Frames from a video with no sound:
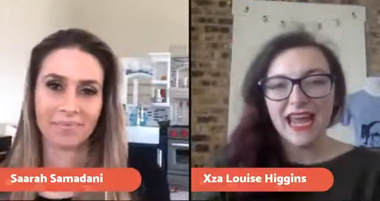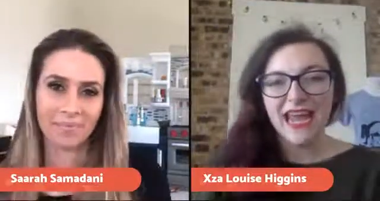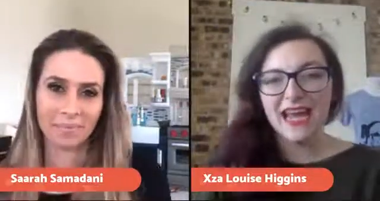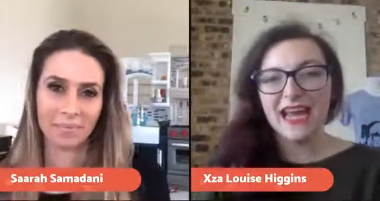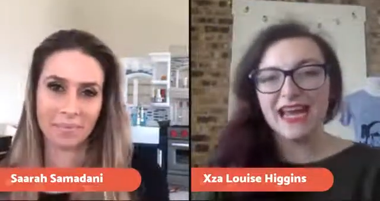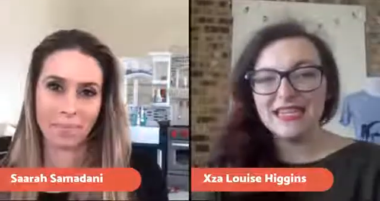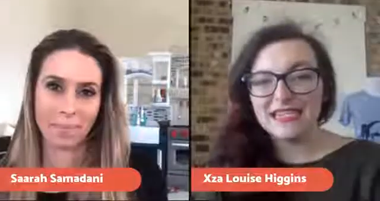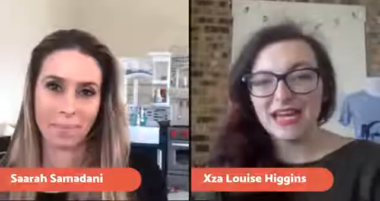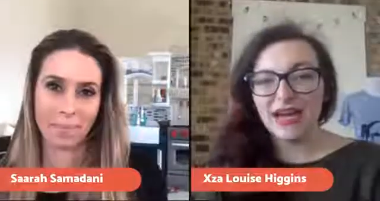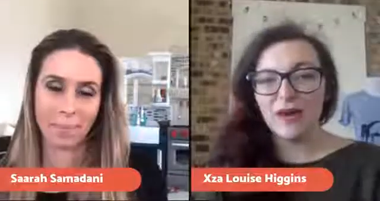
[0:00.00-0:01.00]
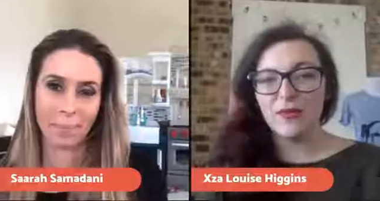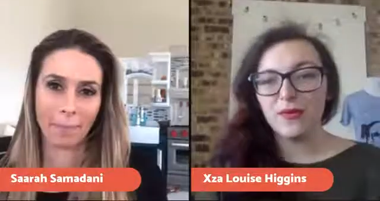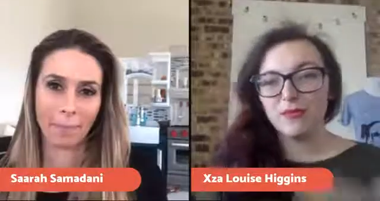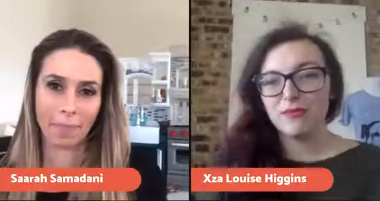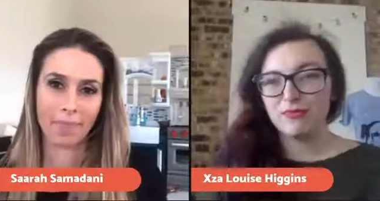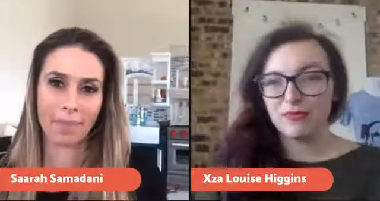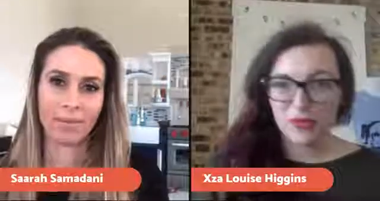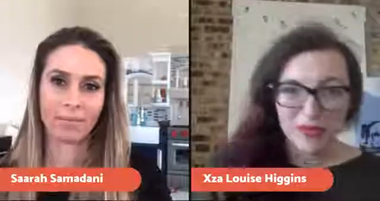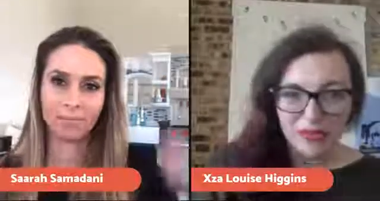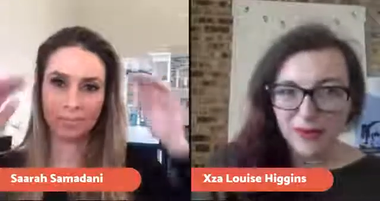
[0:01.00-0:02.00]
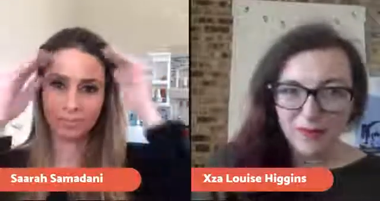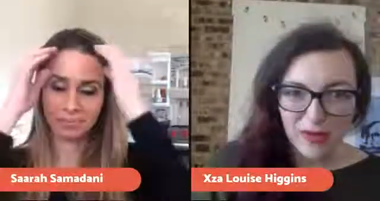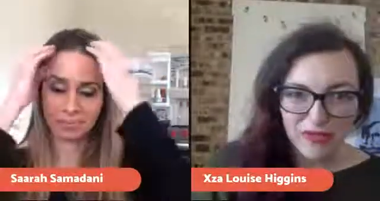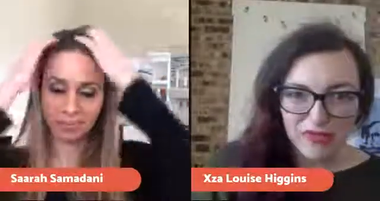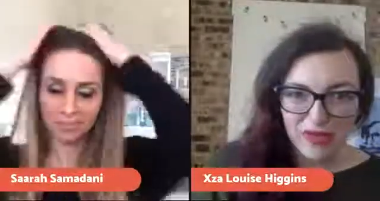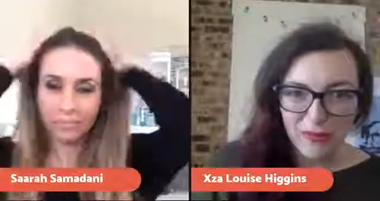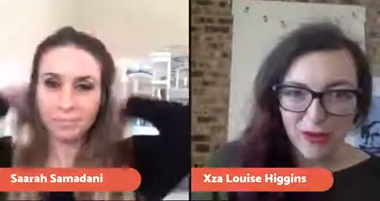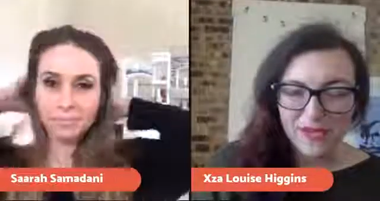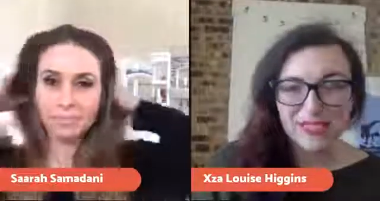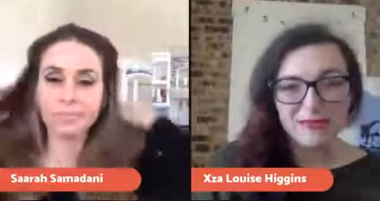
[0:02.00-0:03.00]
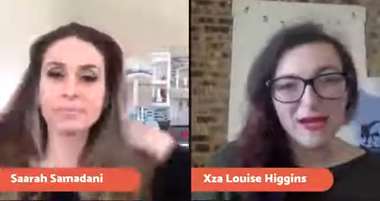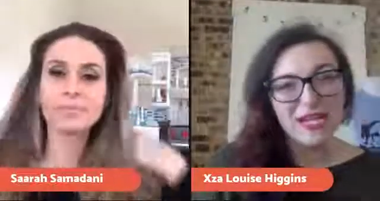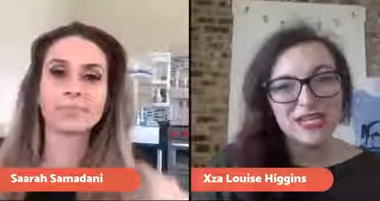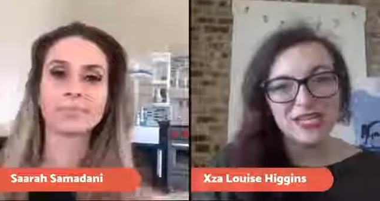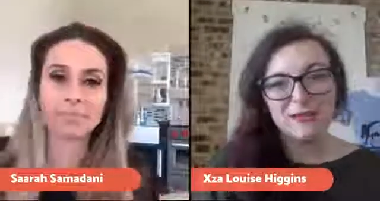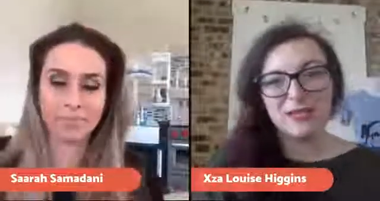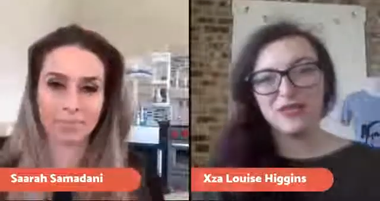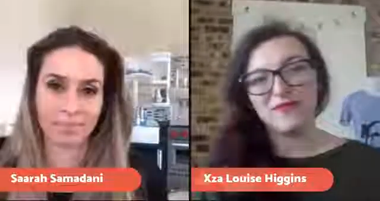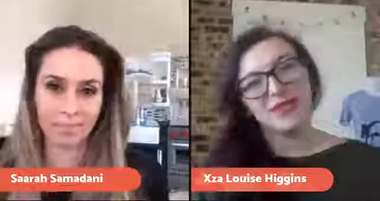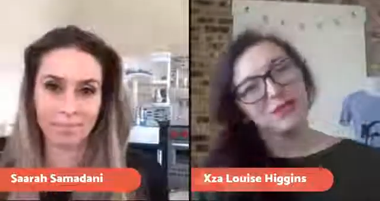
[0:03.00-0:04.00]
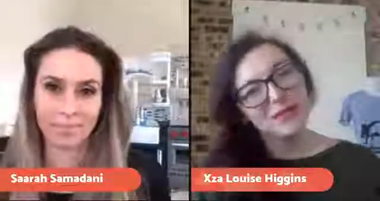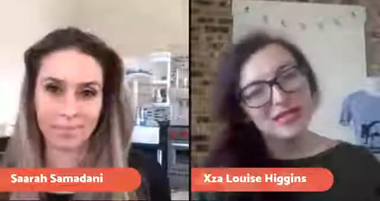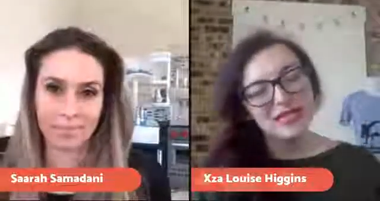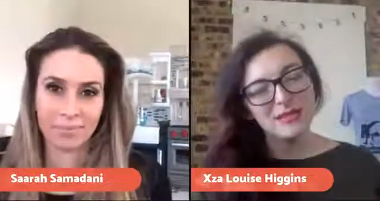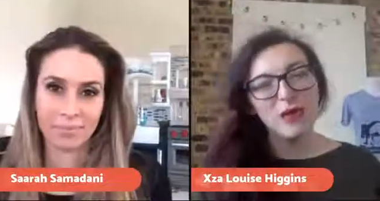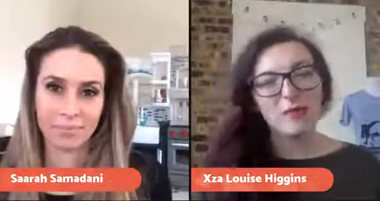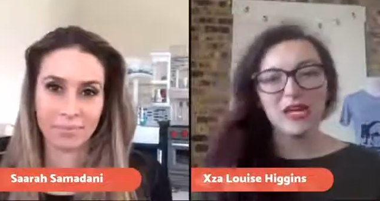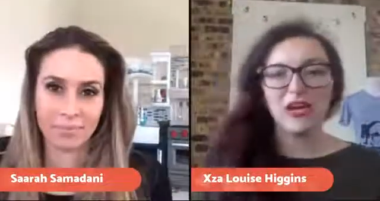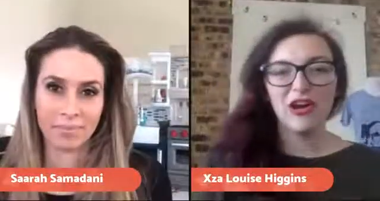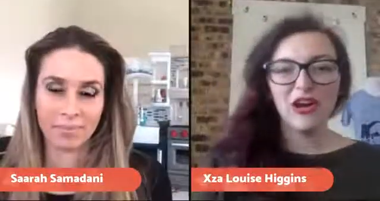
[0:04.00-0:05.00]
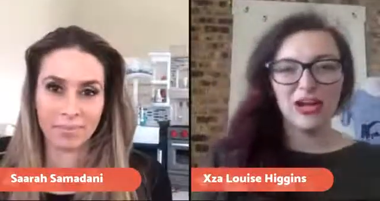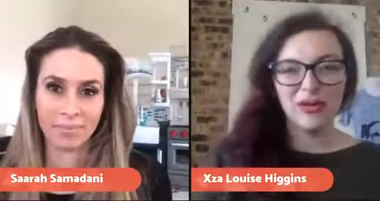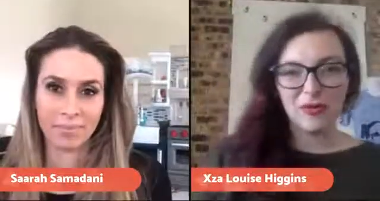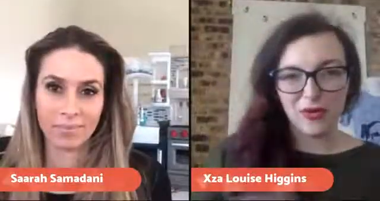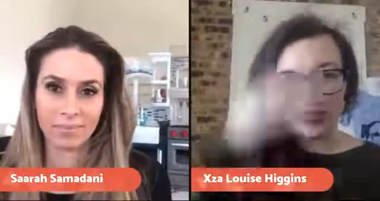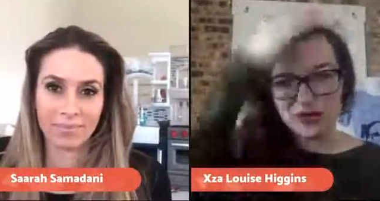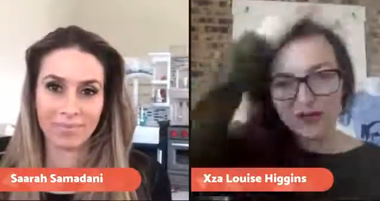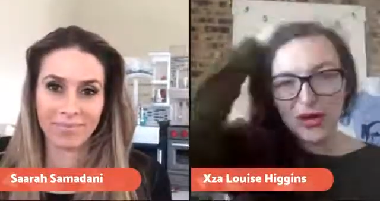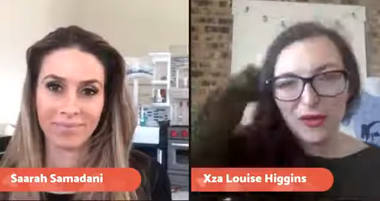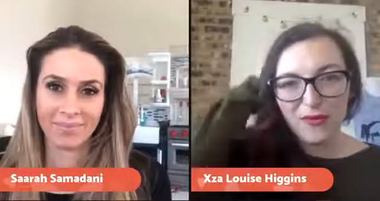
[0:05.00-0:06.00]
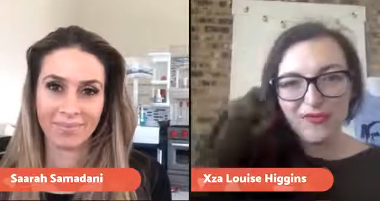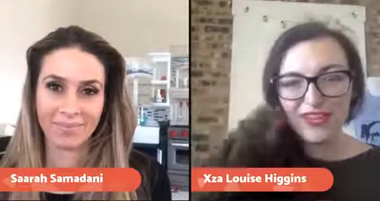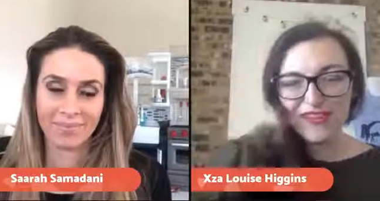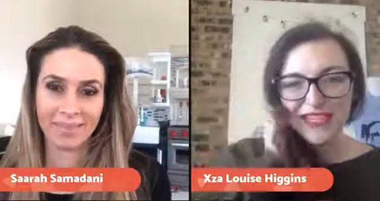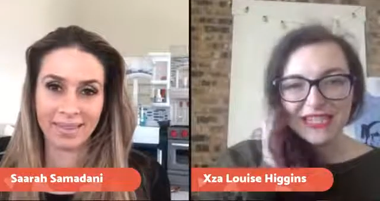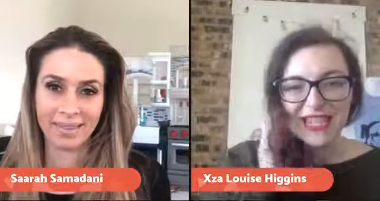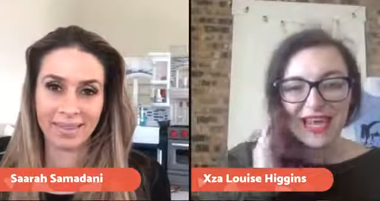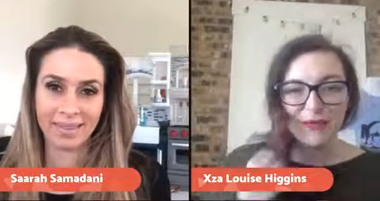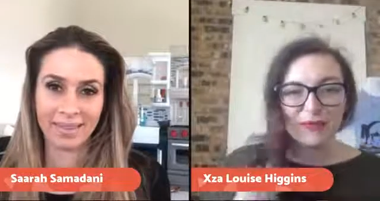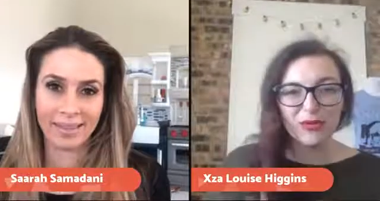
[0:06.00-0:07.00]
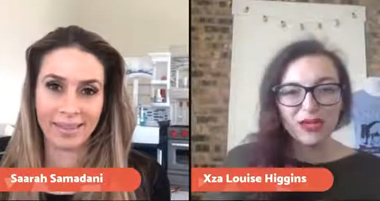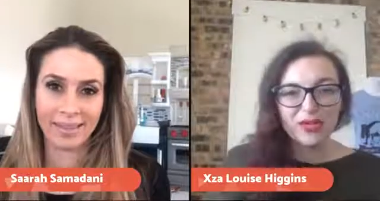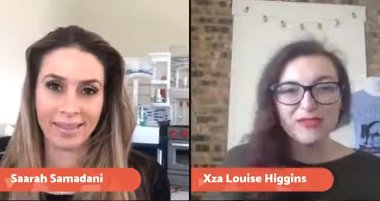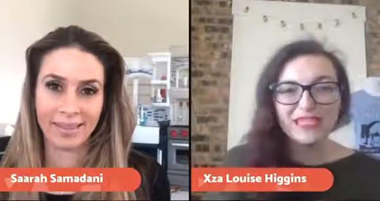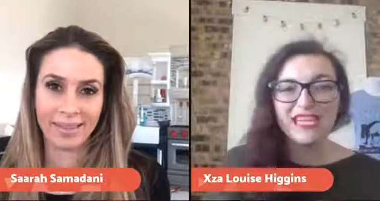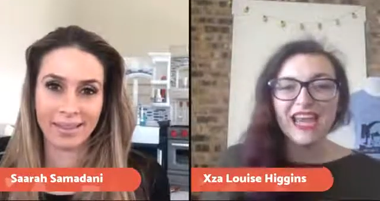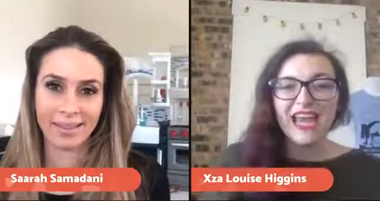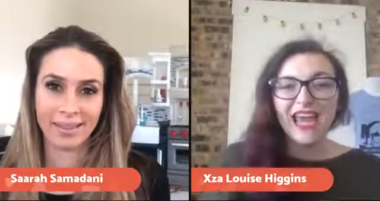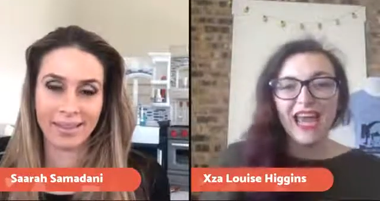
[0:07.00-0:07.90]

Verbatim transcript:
Speaker 1: And the reason why most of you are probably on this page is because you've either been to MommyCon or you know of the events that we produce.